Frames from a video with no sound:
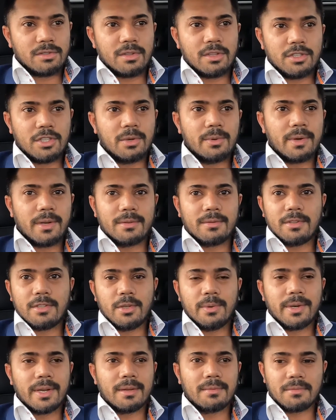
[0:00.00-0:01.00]
they do
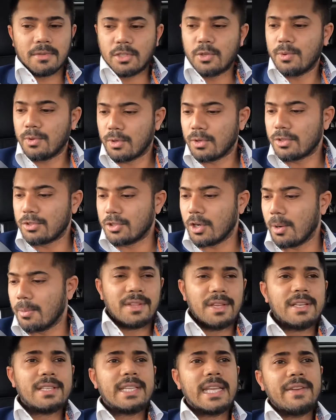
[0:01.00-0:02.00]
a good job. The
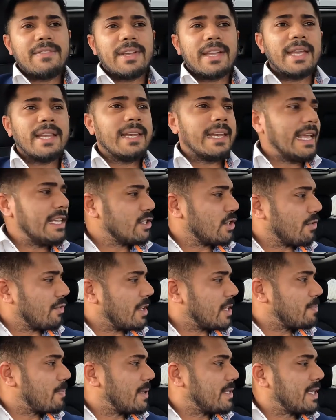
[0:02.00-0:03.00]
interior inlays on
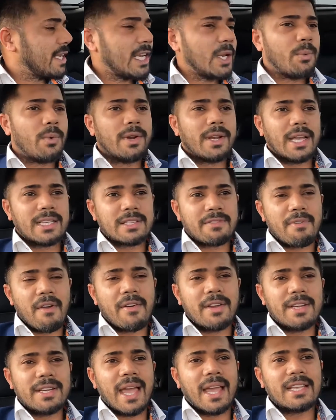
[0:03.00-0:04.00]
this particular one has a
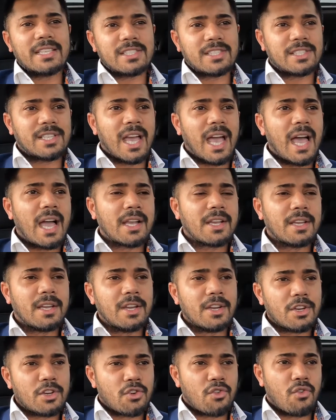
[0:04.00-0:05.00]
very nice dark
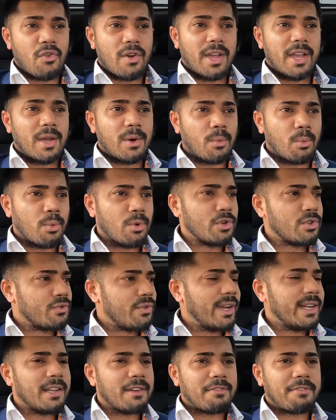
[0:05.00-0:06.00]
grey wood
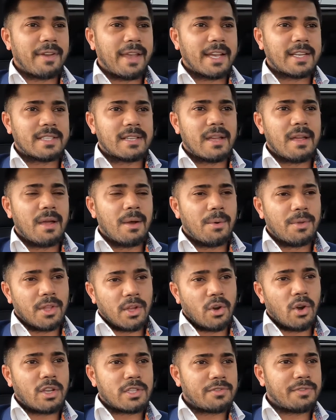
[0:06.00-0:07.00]
grain effect with a
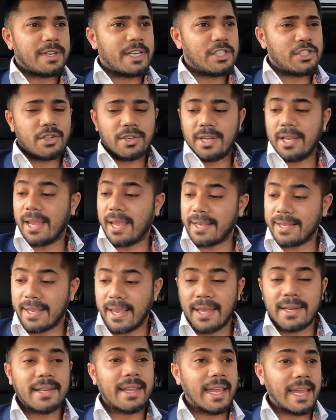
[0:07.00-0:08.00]
gloss finish on it.
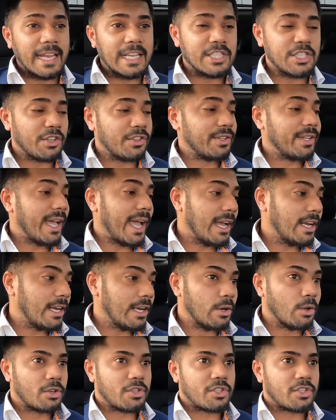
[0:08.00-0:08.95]
Again, easy on the eye, it looks